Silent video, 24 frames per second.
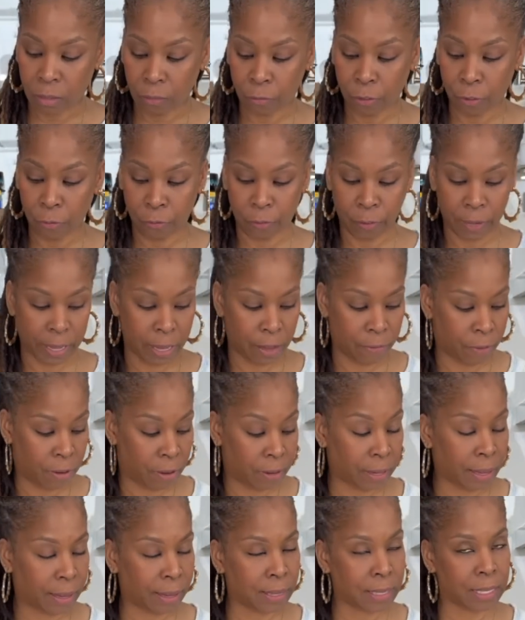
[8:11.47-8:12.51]
for
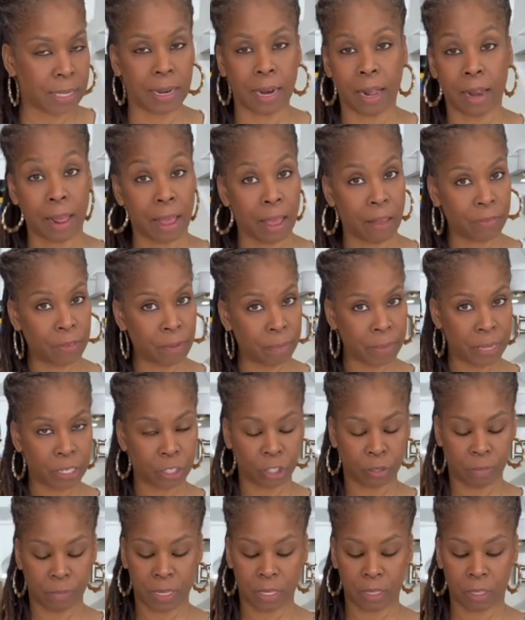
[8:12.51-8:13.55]
flavor. Like I said, I'll have the
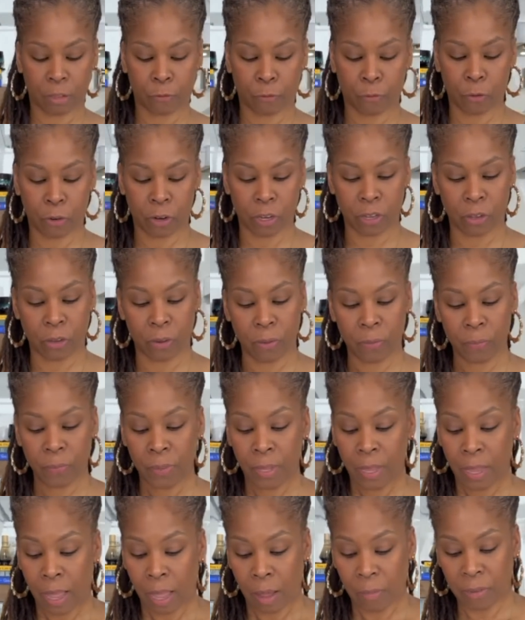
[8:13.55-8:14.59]
measurements for you.
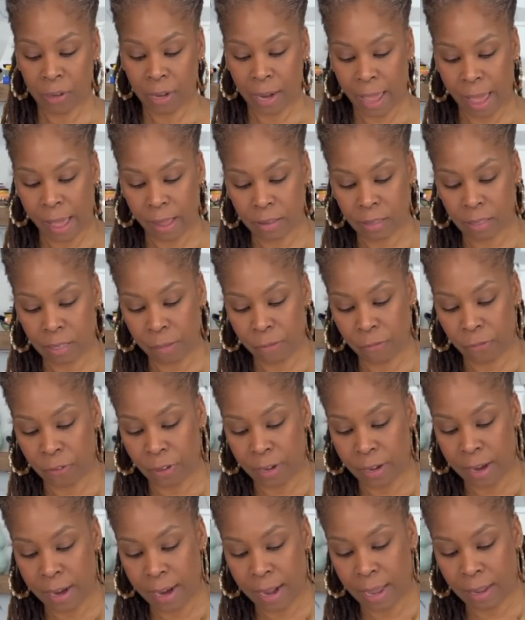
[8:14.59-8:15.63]
I'm gonna add some
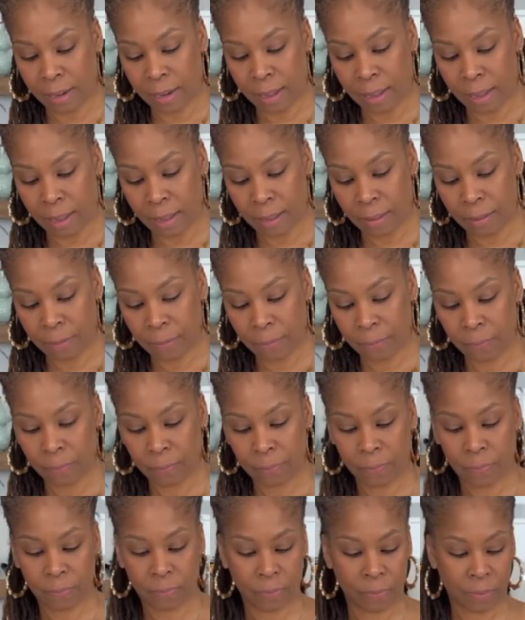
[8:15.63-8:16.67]
vanilla
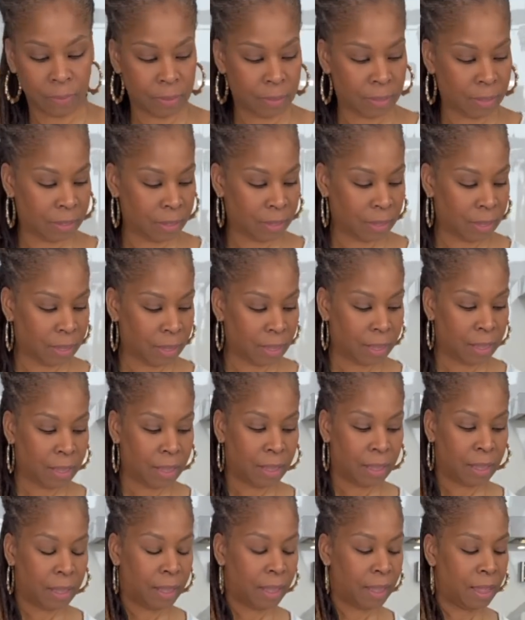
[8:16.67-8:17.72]

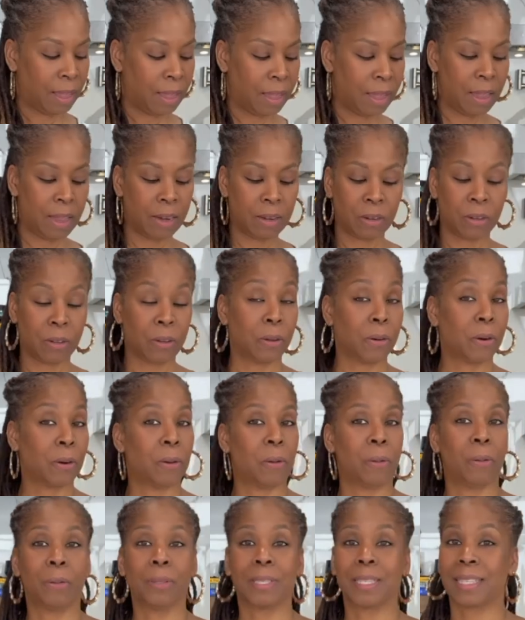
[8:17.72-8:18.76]
and good
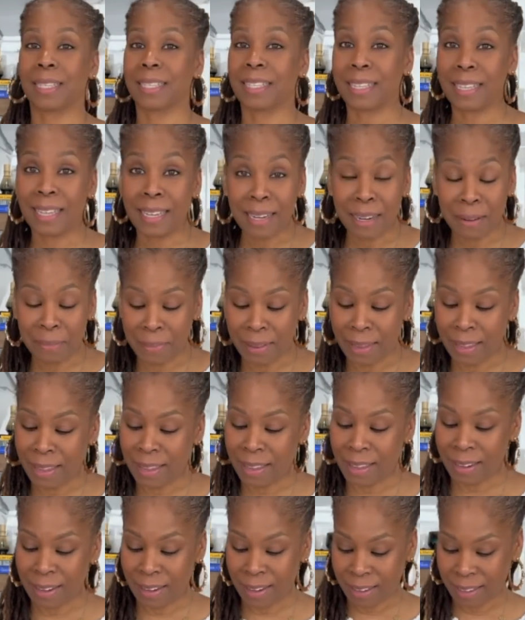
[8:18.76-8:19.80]
old
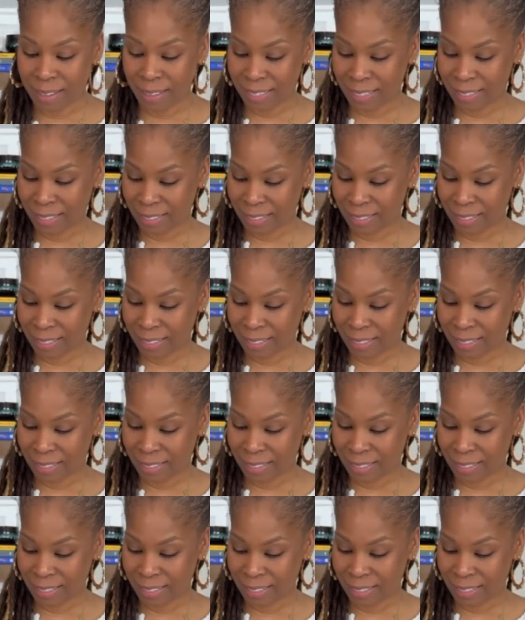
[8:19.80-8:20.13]
cinnamon